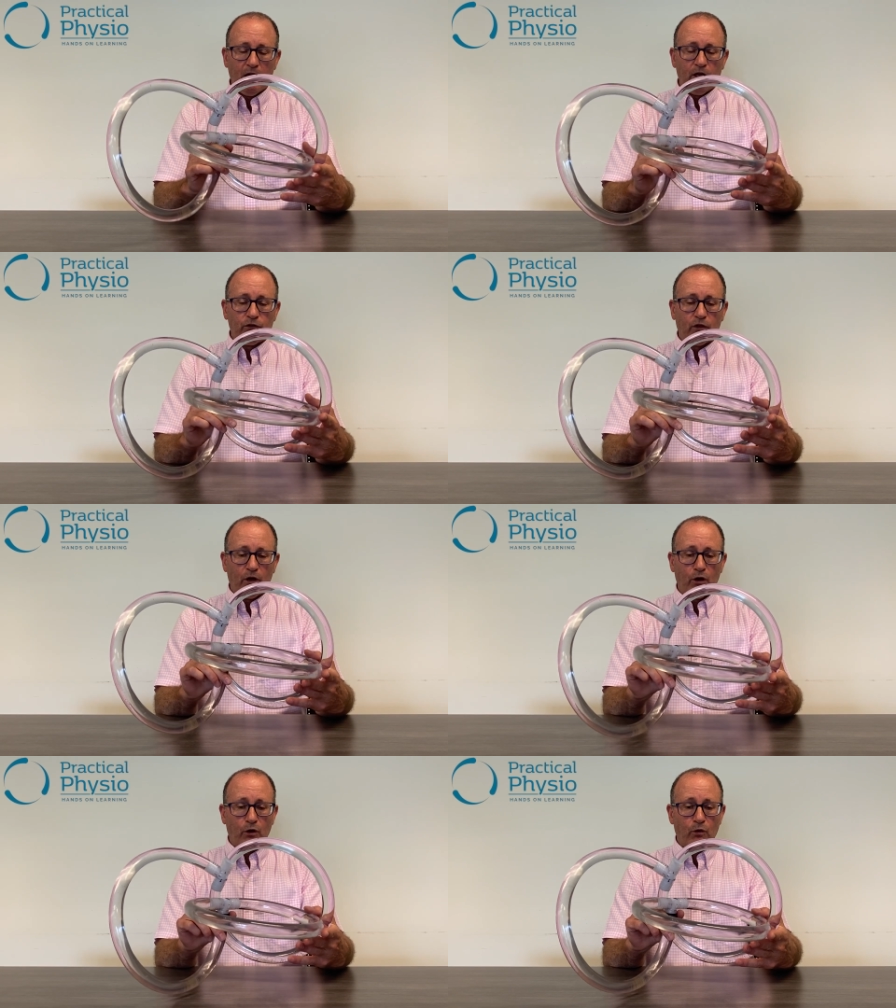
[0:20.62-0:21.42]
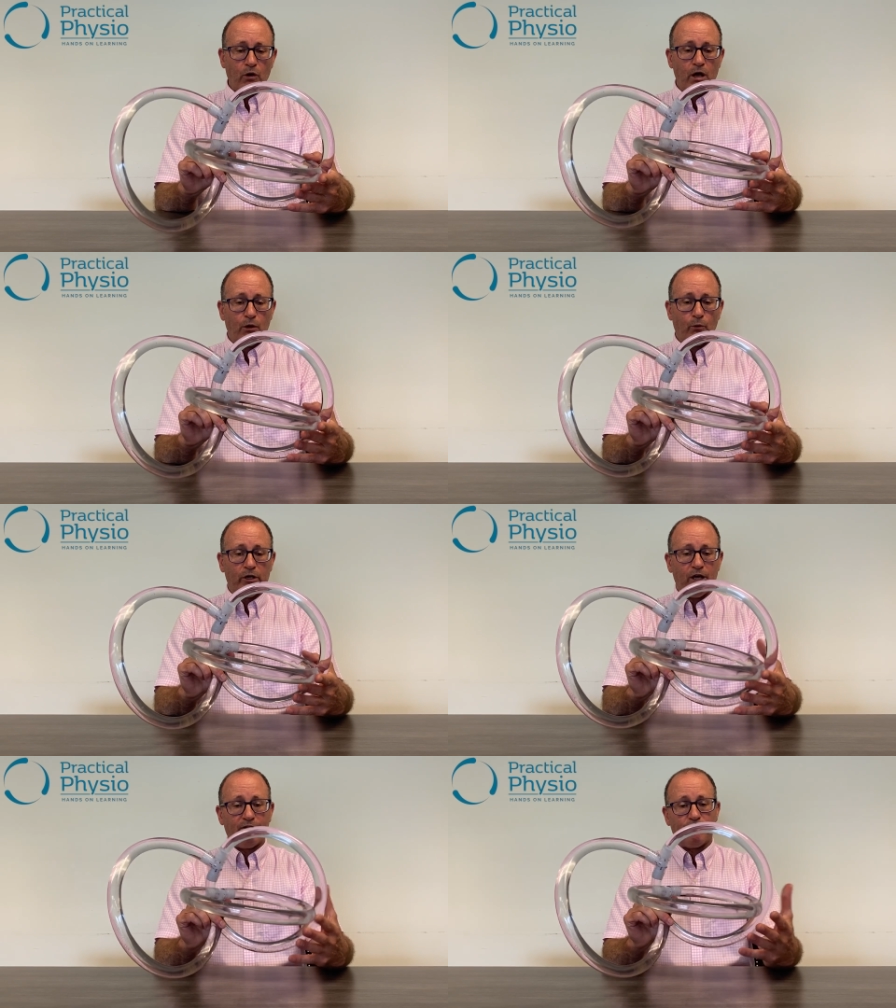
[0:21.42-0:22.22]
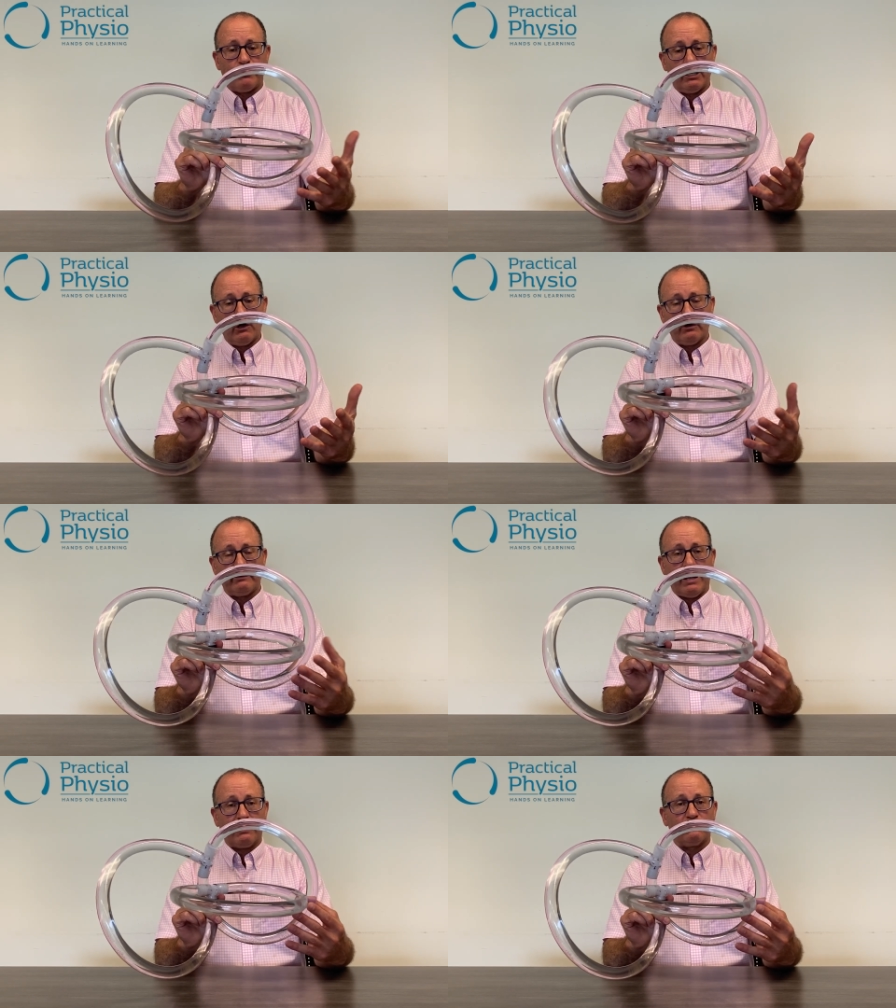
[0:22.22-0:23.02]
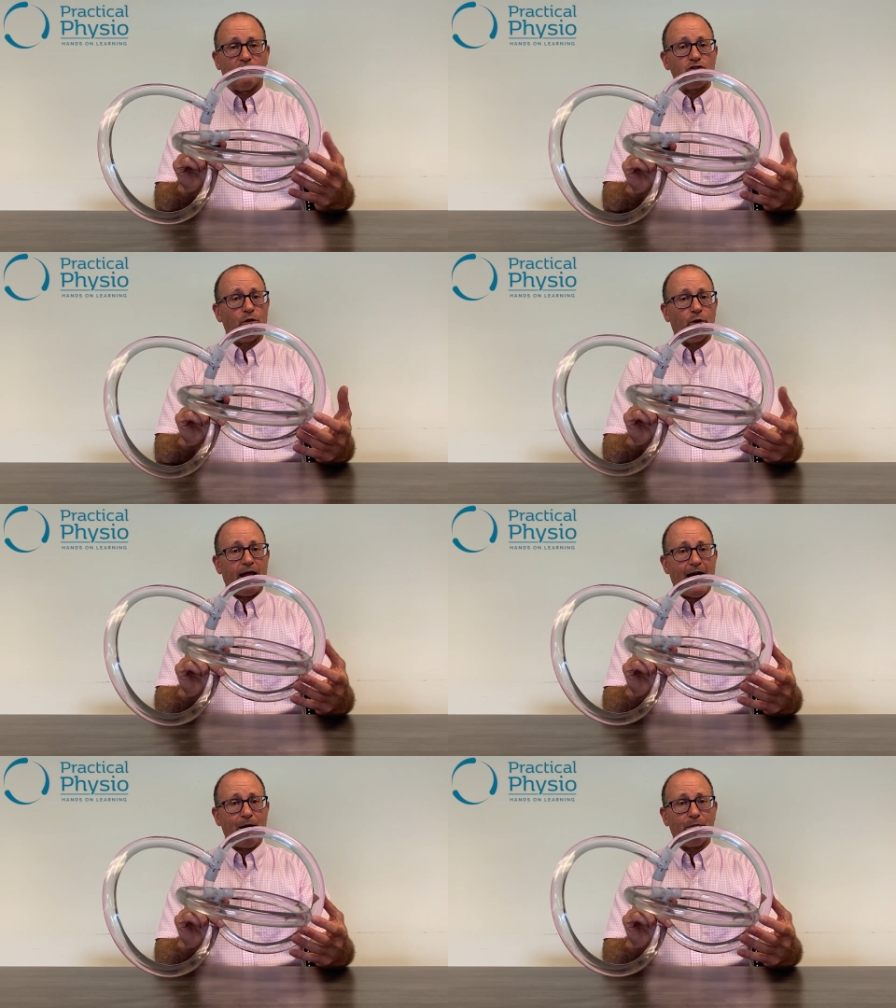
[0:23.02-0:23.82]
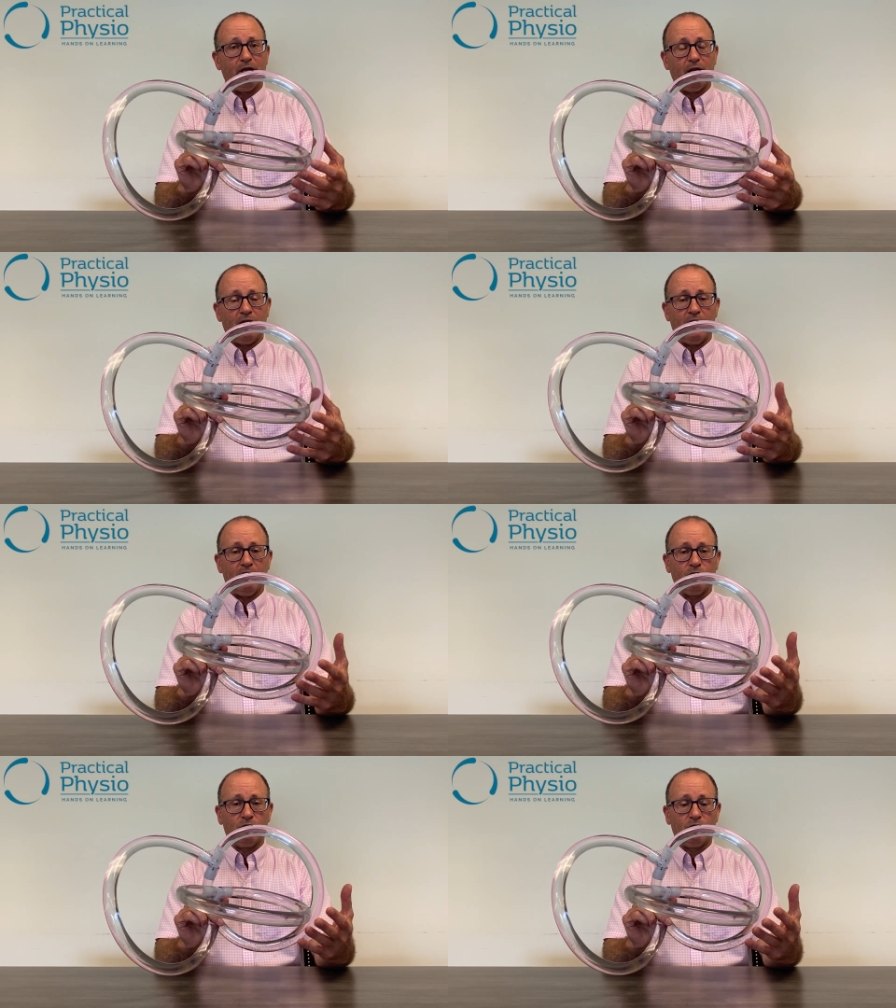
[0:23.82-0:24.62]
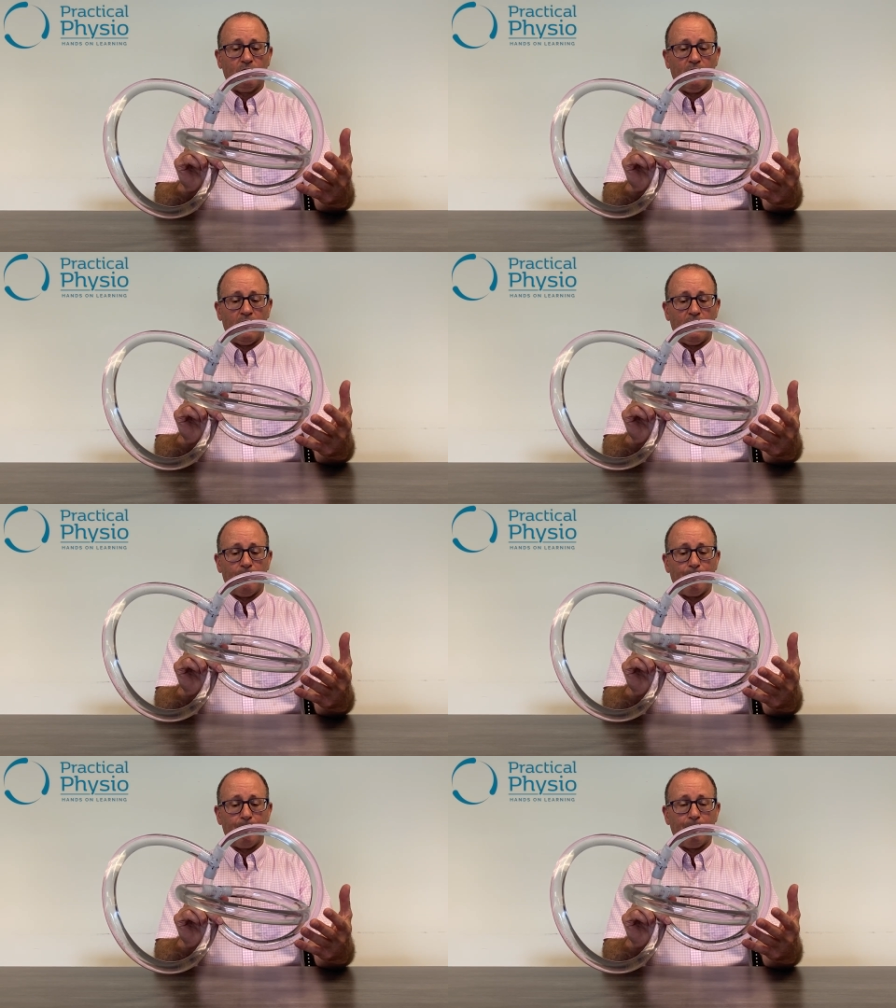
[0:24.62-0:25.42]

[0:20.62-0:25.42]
So when you have a vertigo attack, essentially what happens is um,